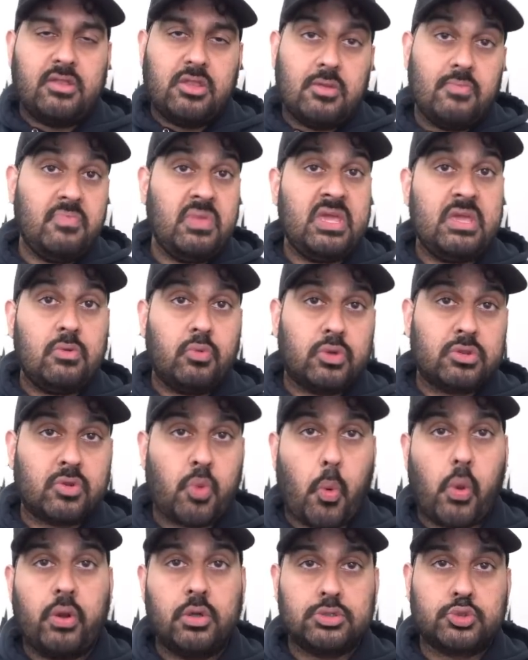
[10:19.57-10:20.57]
To me, what the
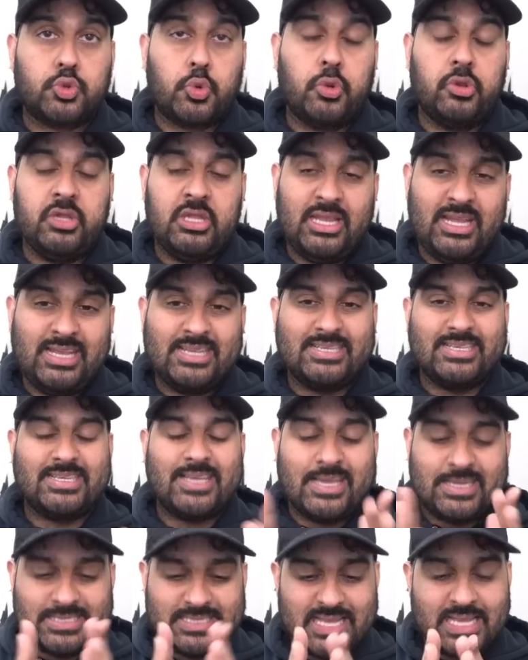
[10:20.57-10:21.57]
Raiders really need
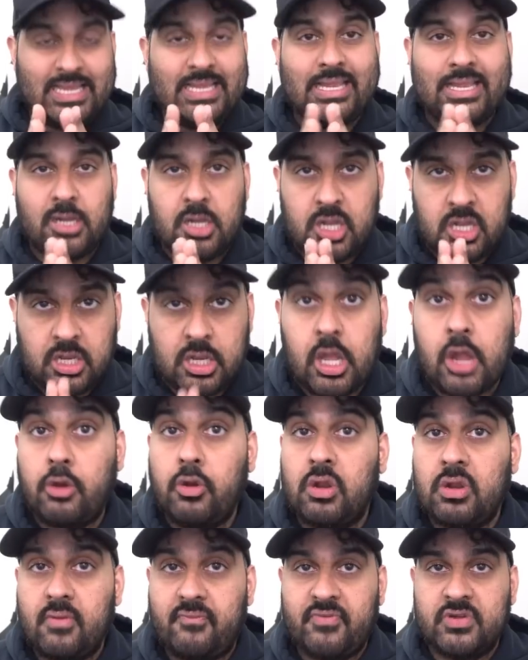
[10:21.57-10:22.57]
is they need an
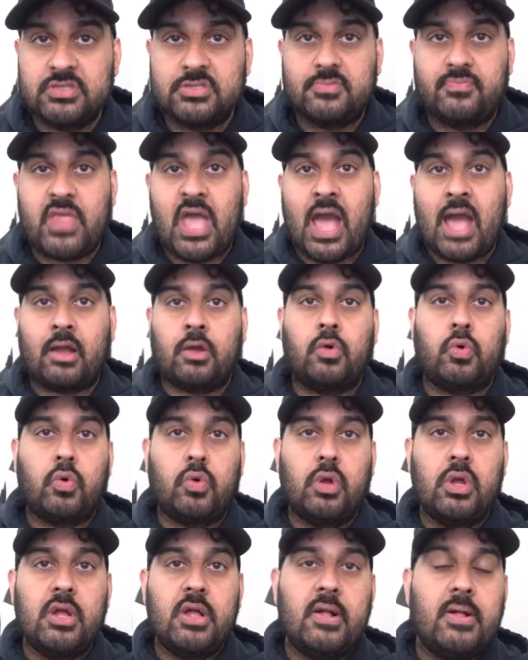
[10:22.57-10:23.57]
interior defensive tackle.